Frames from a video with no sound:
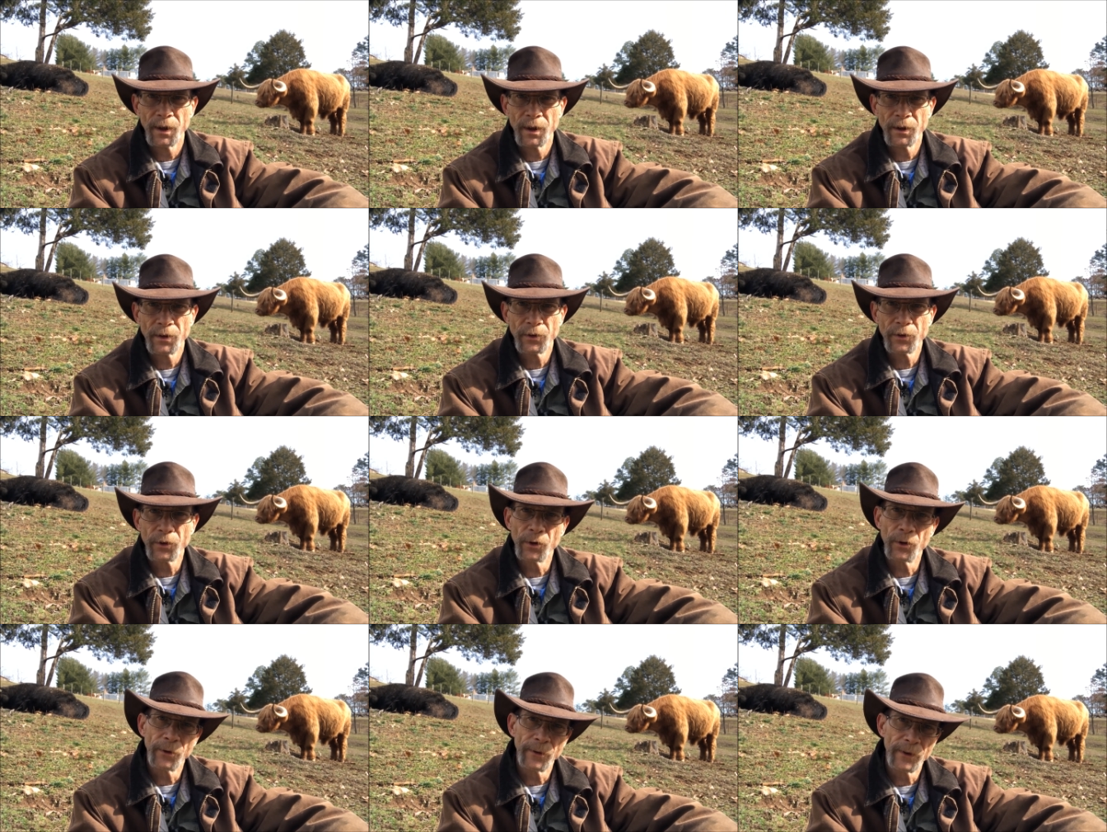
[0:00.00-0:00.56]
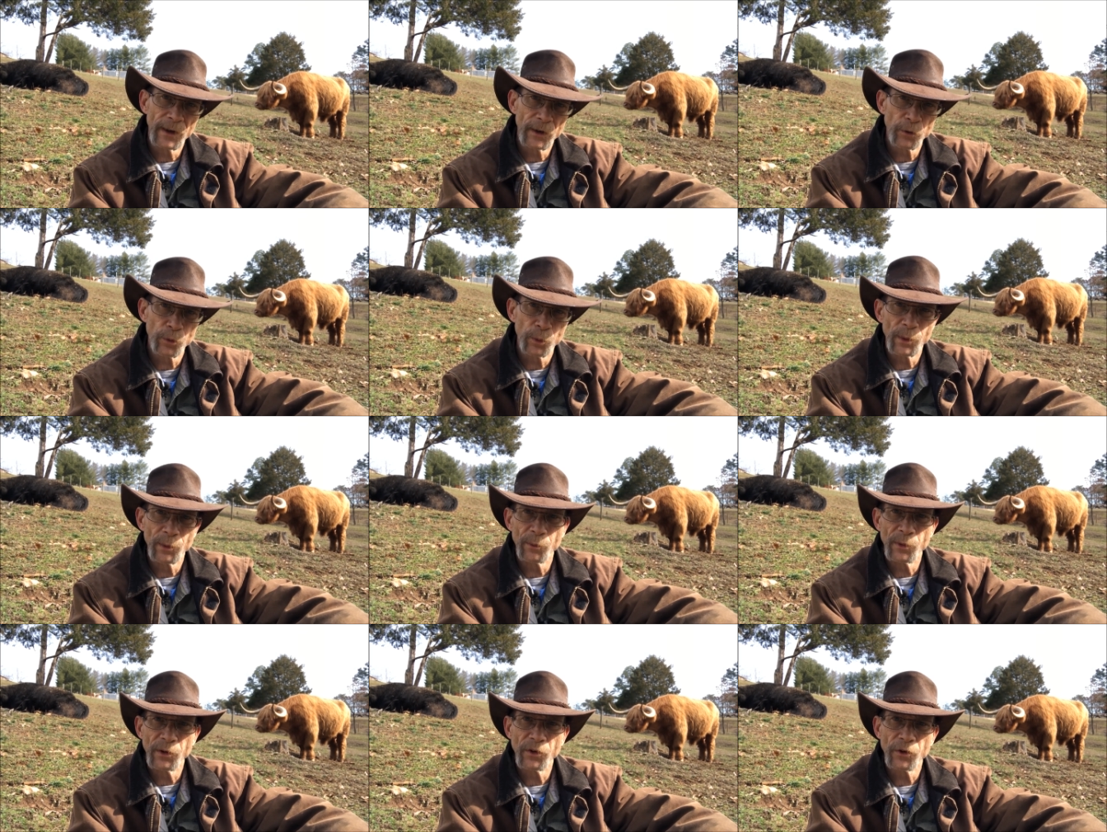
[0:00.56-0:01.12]
So that's
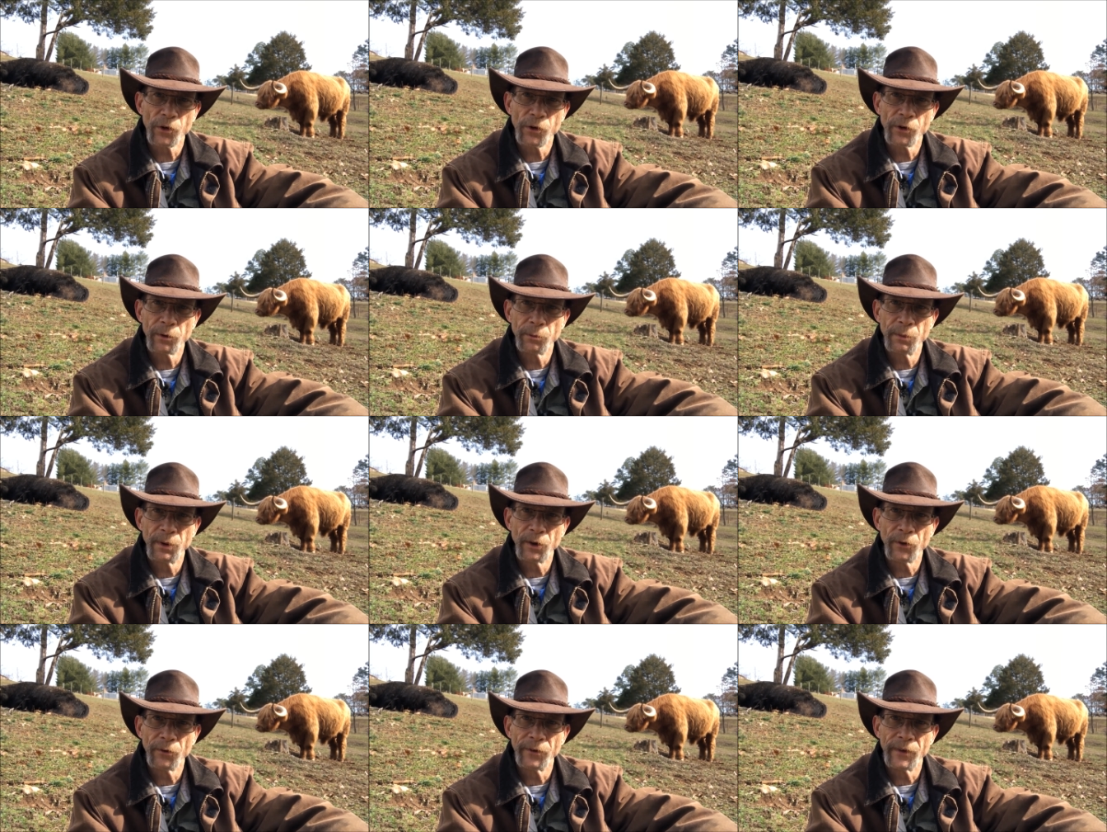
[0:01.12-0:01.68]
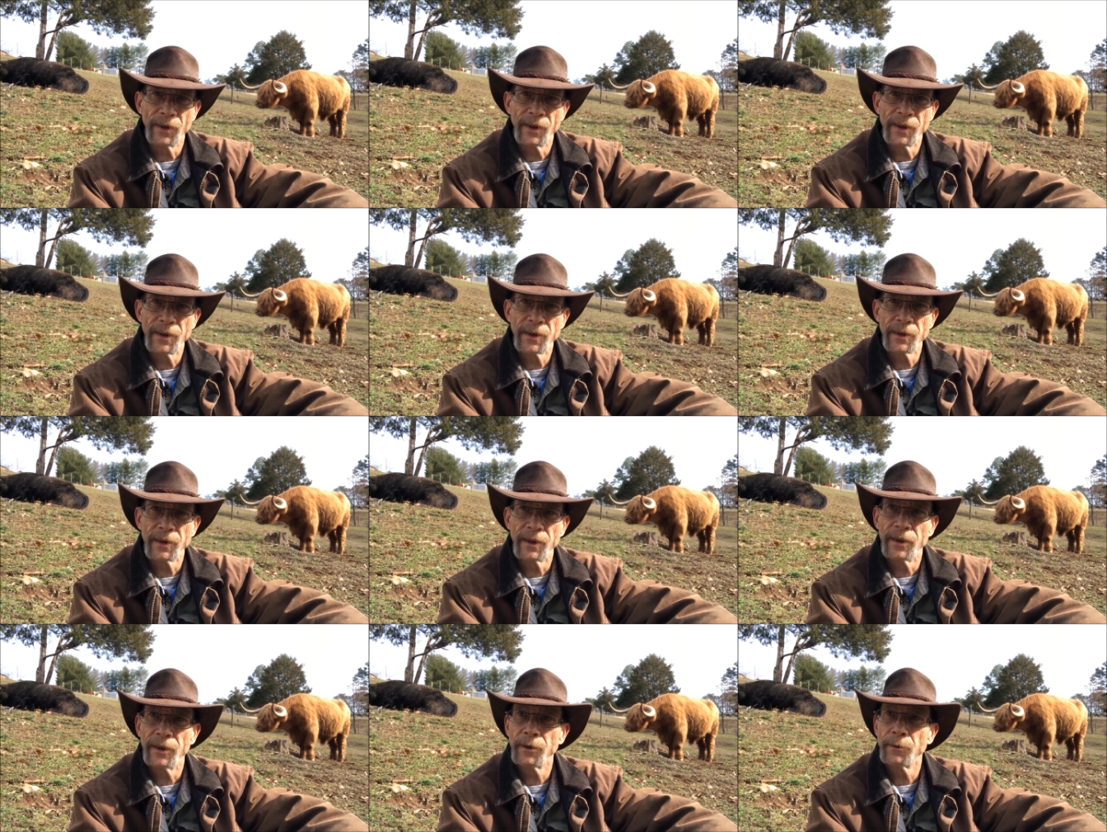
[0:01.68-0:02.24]
when we started building the
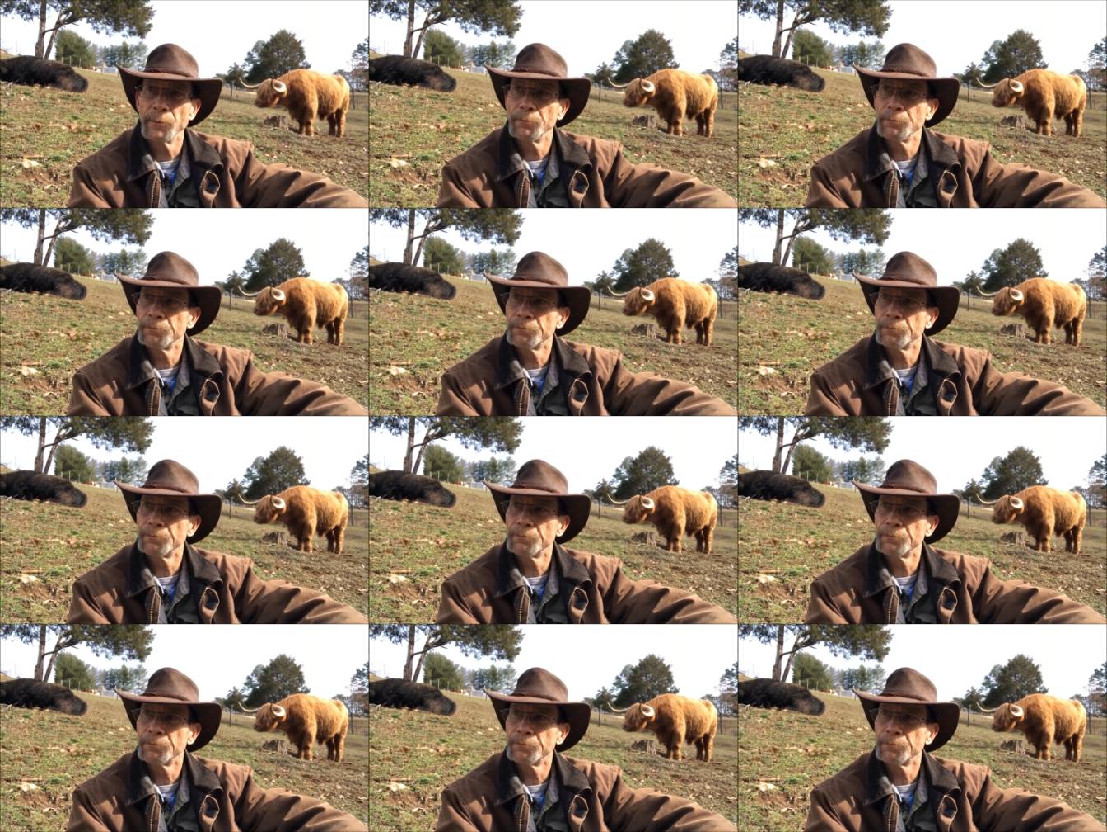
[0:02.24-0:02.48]
head gate.